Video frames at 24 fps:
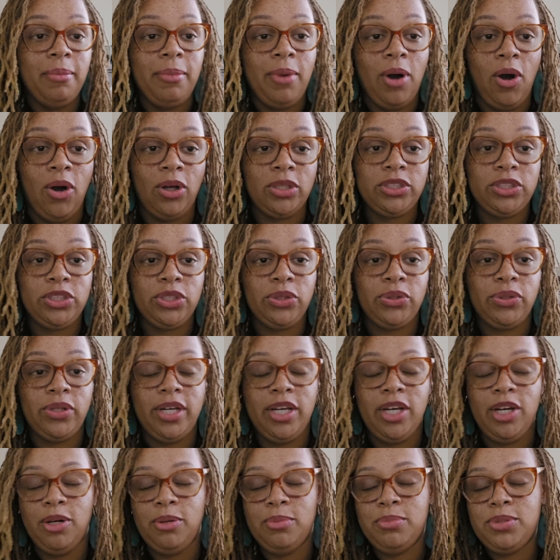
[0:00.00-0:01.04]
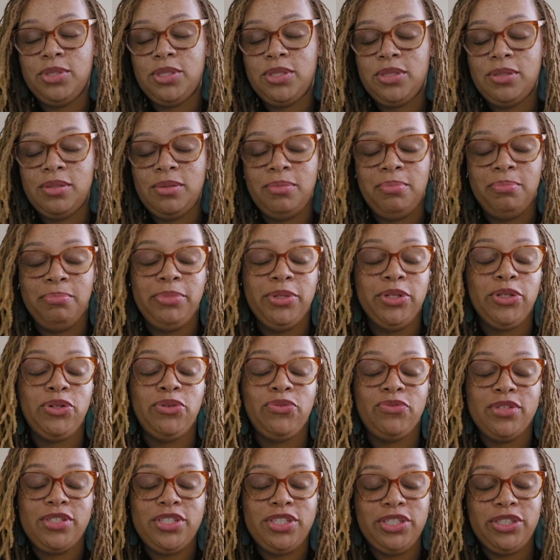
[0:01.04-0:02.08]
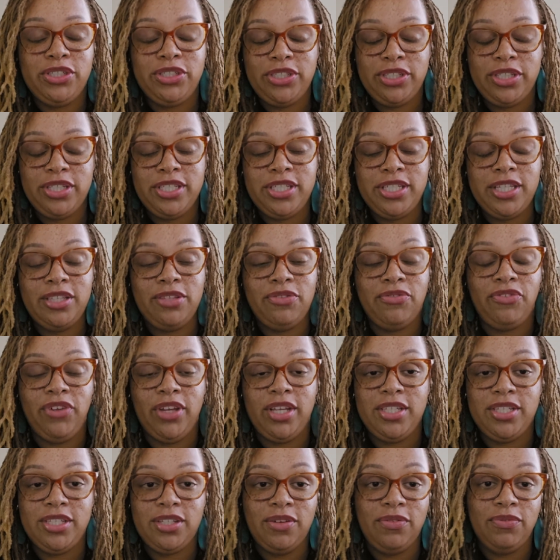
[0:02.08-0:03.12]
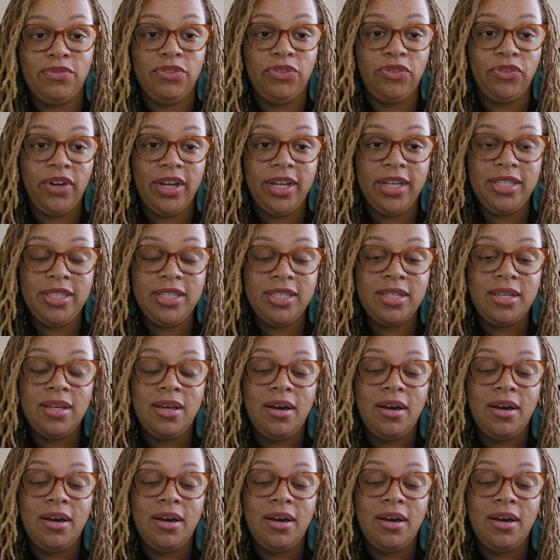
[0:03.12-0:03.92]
Also, it helps build resilience in the face of threats,